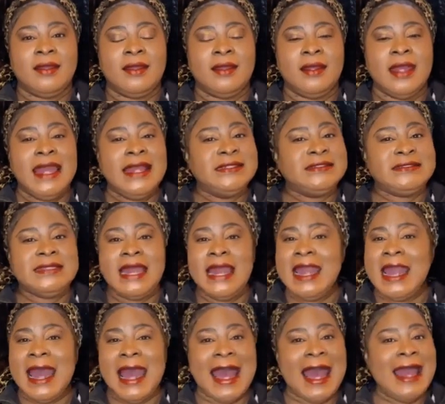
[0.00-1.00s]
and say,
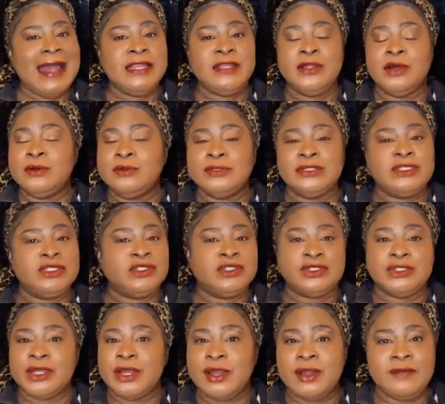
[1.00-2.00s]
I don't
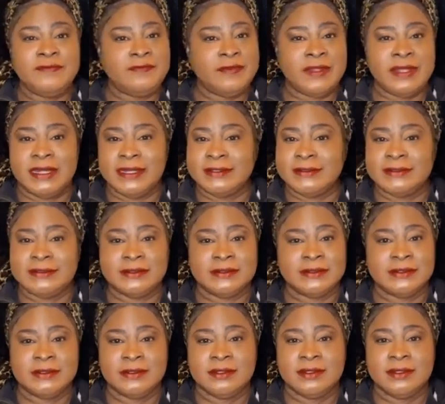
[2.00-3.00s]
deserve this.
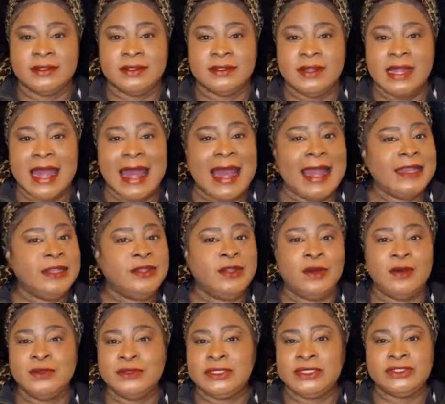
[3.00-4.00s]
I
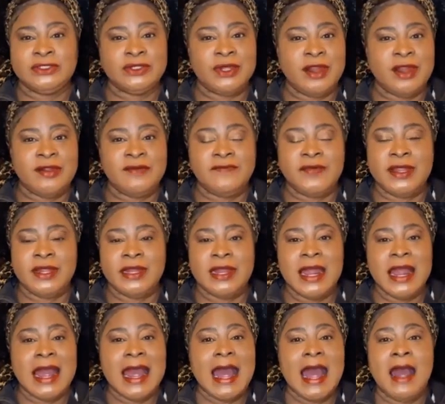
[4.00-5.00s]
don't deserve it.
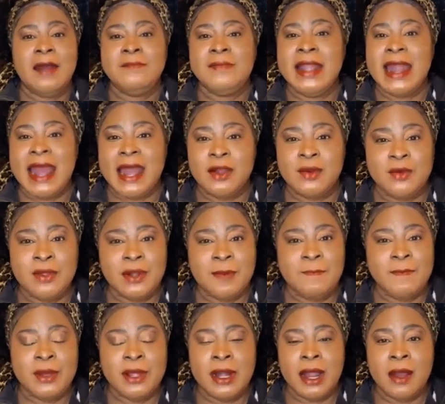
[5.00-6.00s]
I'm not going to
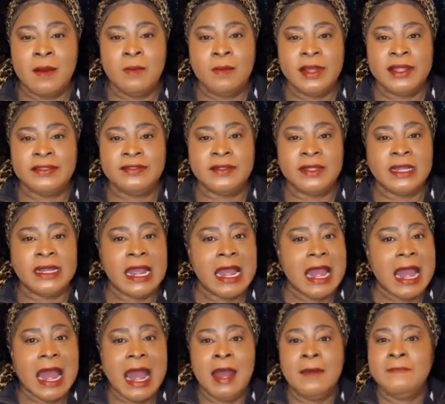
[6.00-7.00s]
put up with it.
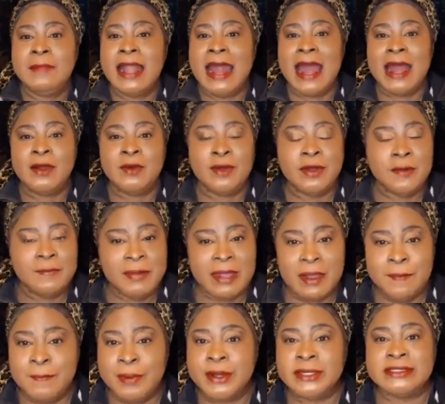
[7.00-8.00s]
I'm not going to be a
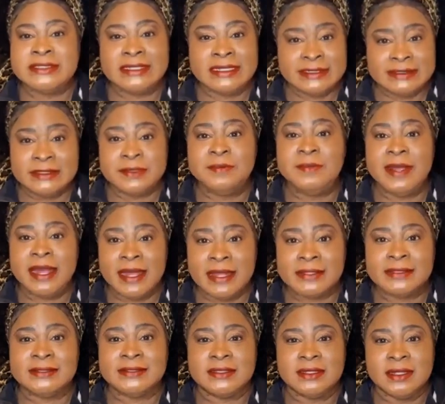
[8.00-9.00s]

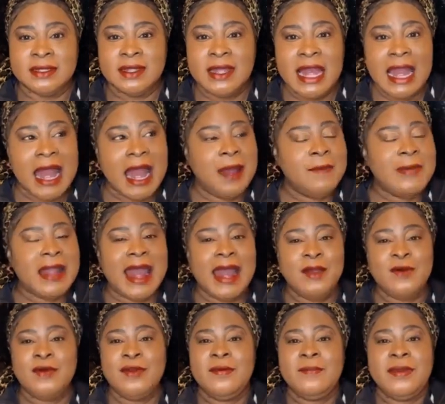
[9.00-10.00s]
participant. I'm not
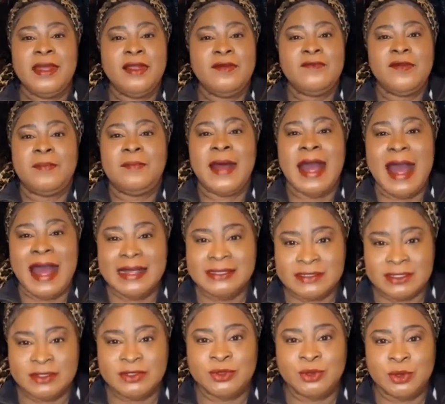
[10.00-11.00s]
going to be a
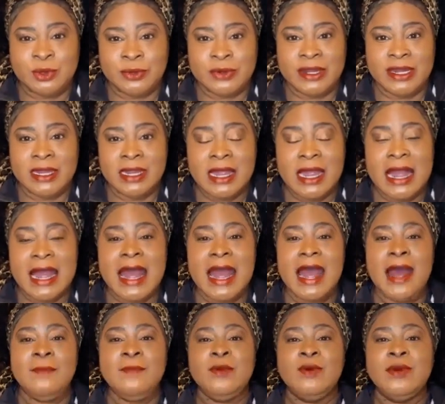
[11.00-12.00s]
repository.
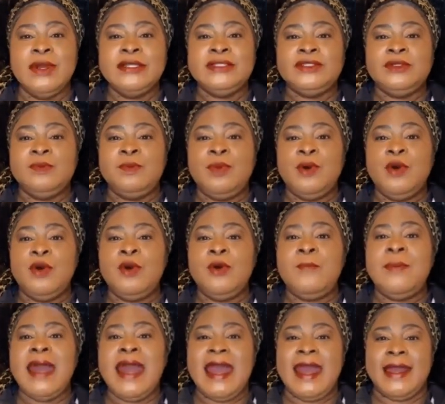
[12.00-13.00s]
I'm going to pull
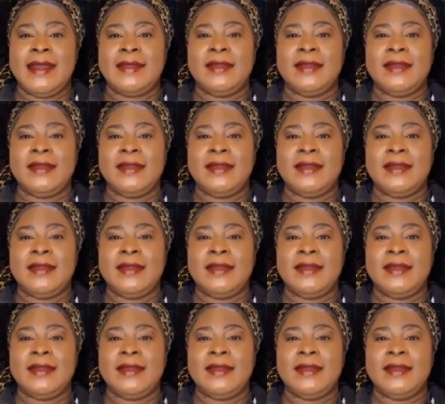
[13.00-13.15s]
back,